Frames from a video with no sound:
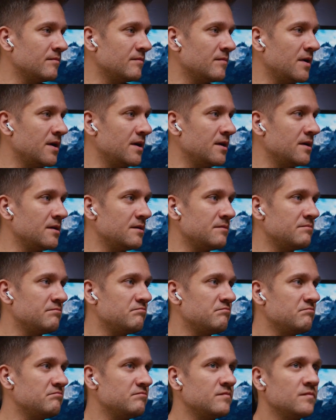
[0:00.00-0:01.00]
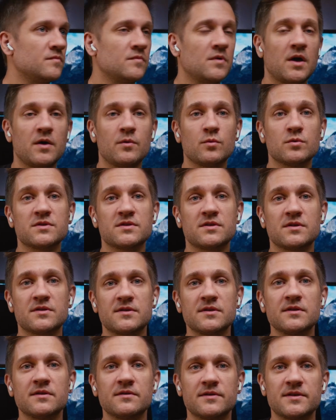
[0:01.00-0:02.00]
I was just
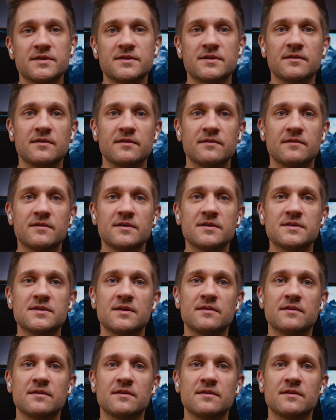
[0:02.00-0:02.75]
interested in this,